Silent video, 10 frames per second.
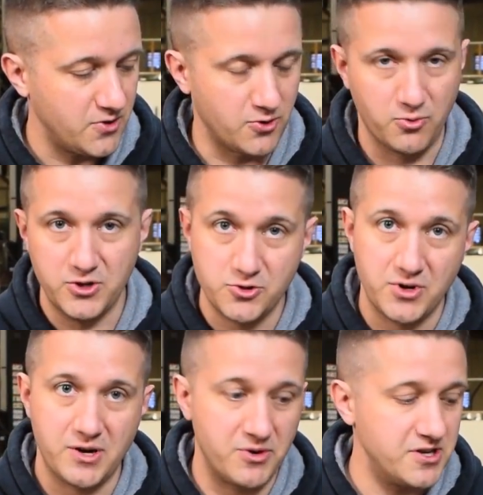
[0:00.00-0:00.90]
or which
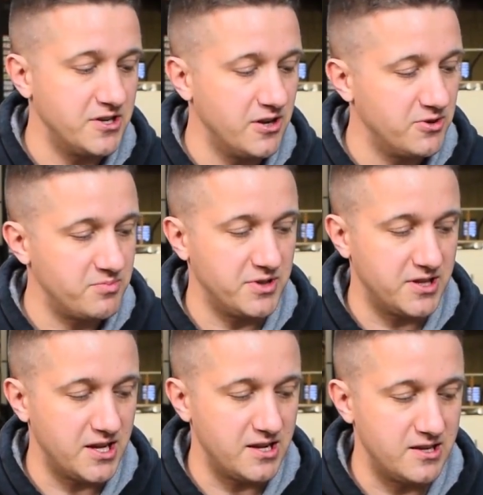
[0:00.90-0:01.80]
one I wanted to go with, but
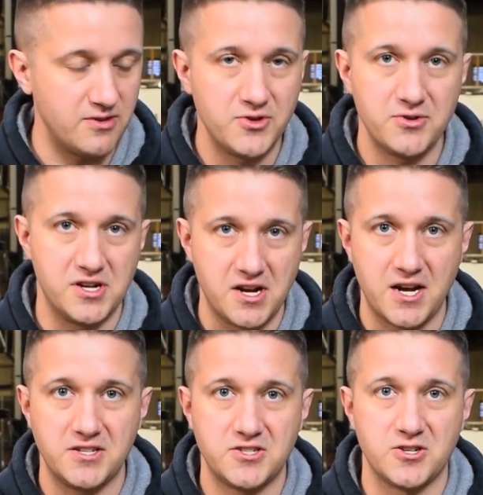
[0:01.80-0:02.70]
they give you a
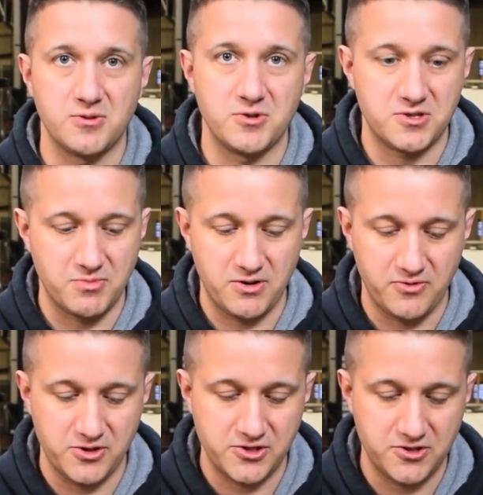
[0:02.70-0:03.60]
nice TurboSmart
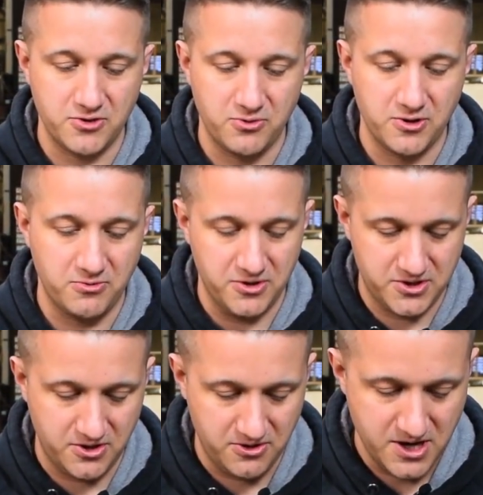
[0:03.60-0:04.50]
version to work with.
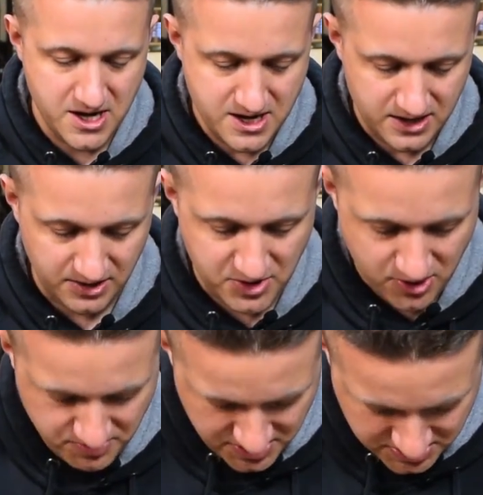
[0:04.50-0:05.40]
So let me
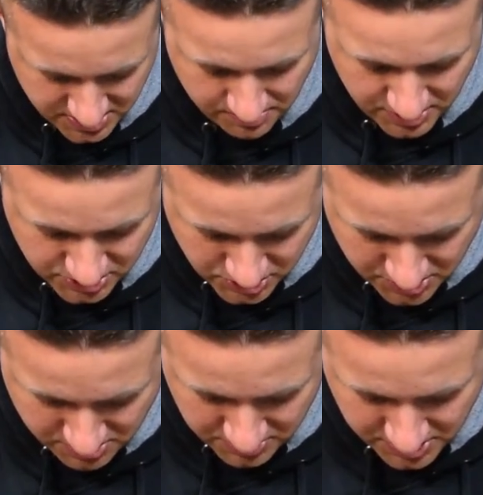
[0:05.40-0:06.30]
open this up. I'll show
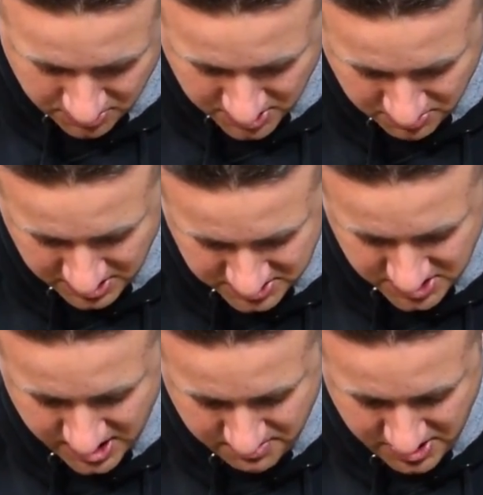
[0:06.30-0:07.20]
you really quick what I was
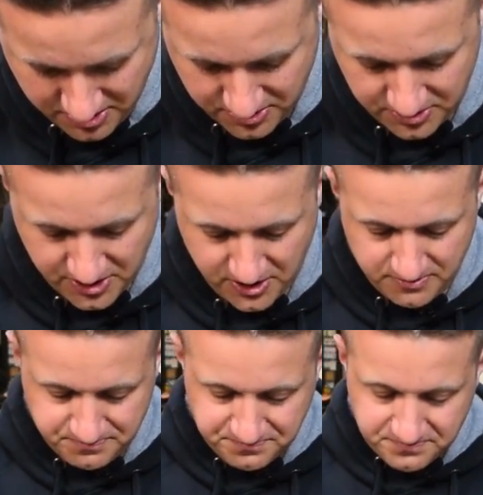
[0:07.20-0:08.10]
talking about earlier
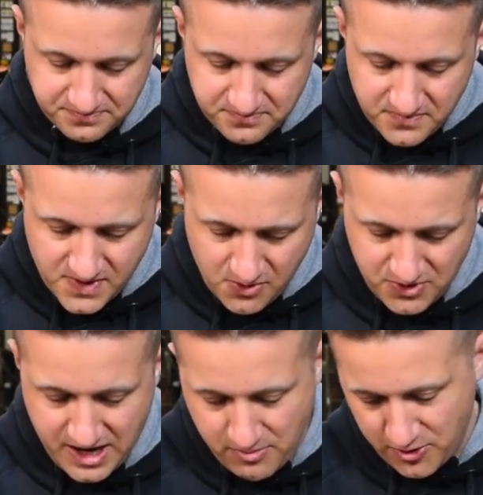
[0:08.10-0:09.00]

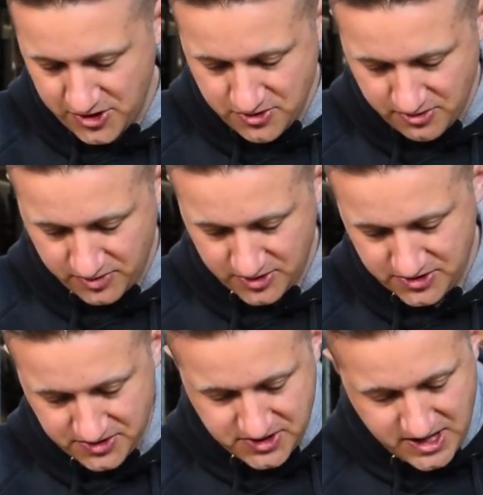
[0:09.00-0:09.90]
with that more
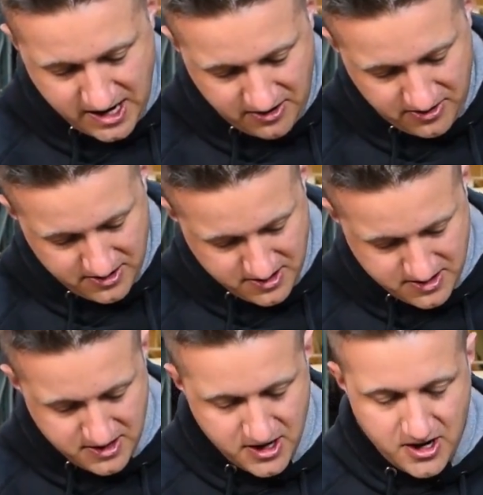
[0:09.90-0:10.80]
universal style
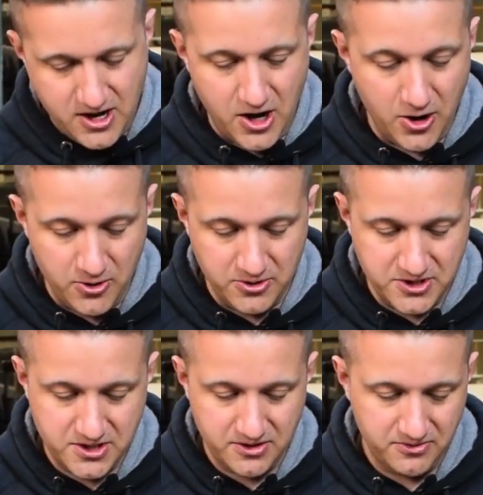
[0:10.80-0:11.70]

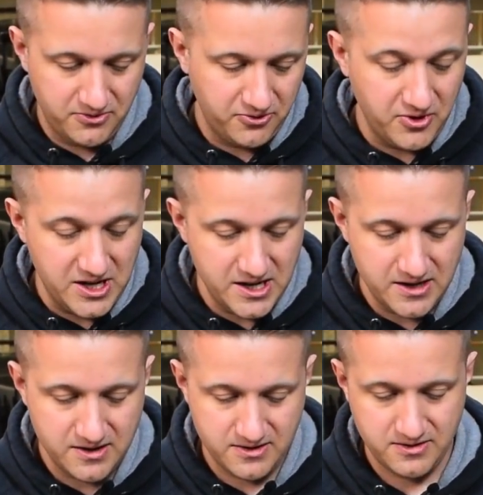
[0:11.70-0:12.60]
hose
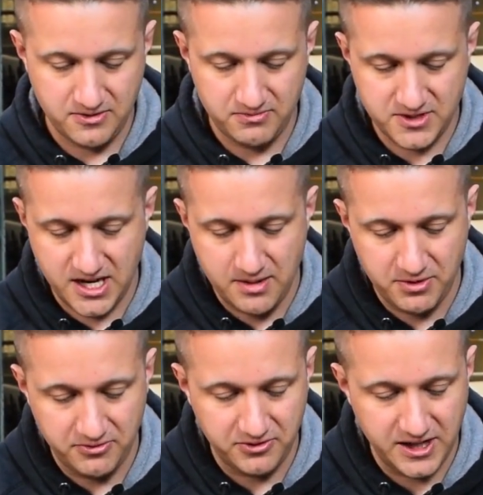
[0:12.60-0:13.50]
fitting type
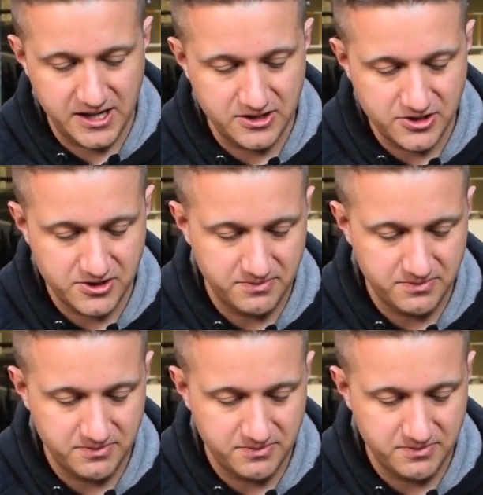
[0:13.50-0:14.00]
of flange.